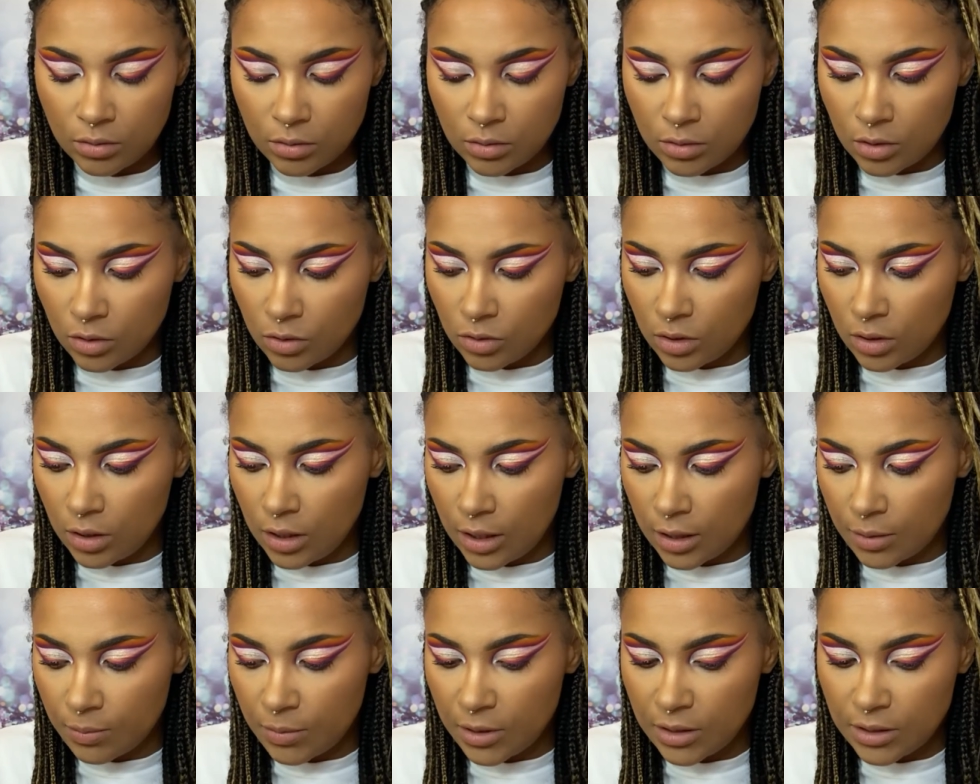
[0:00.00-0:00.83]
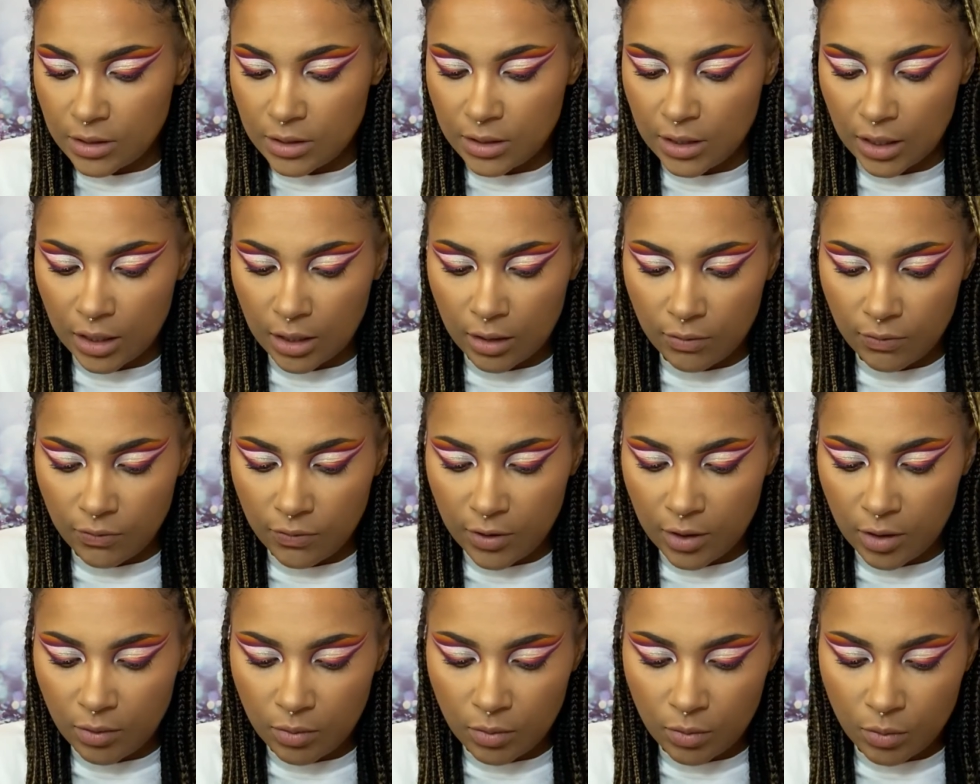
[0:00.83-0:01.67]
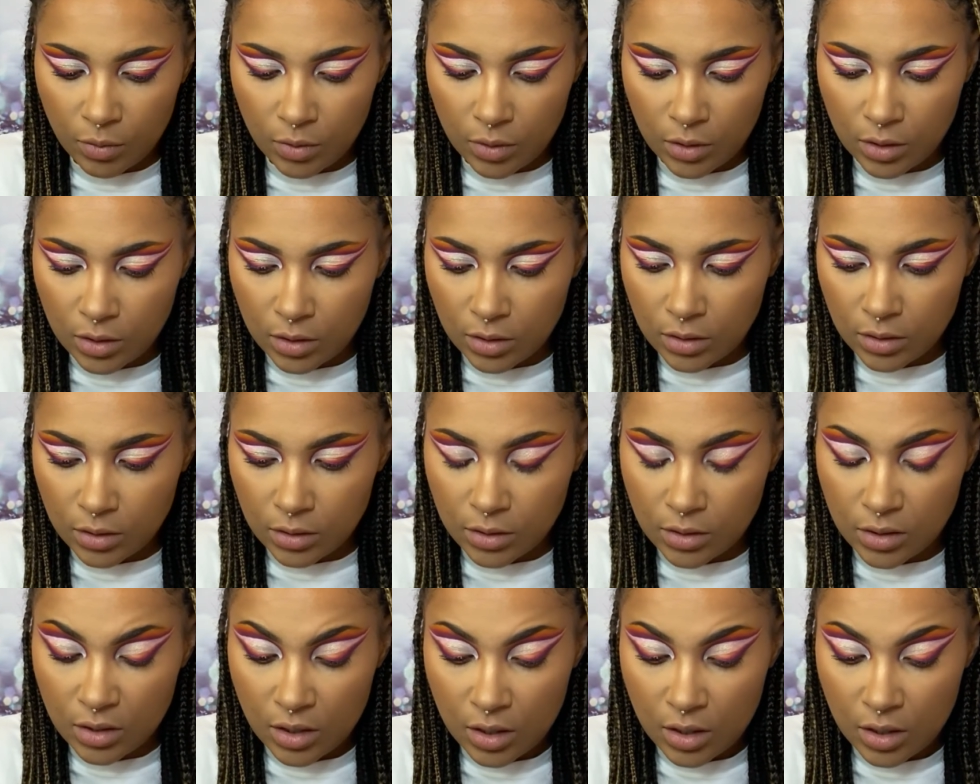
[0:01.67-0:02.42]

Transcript: Those are like my second favorite ones.